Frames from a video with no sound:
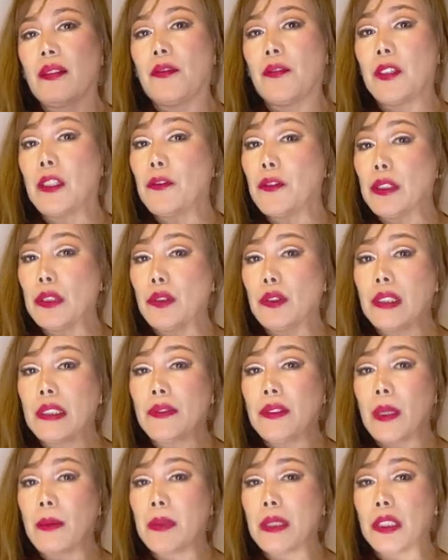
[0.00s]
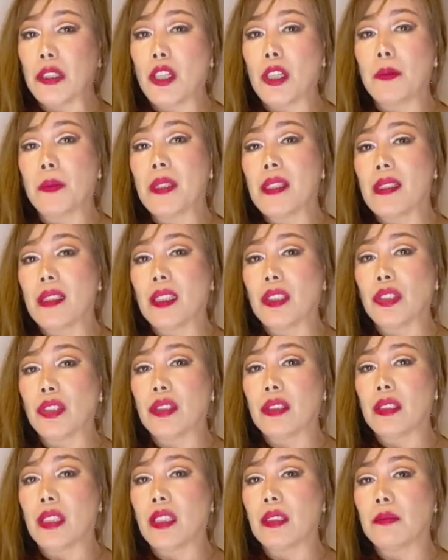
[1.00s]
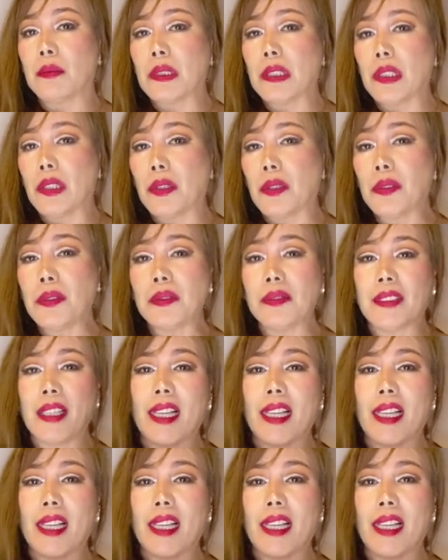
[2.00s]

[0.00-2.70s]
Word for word: Feel free to leave them in the comment section down below.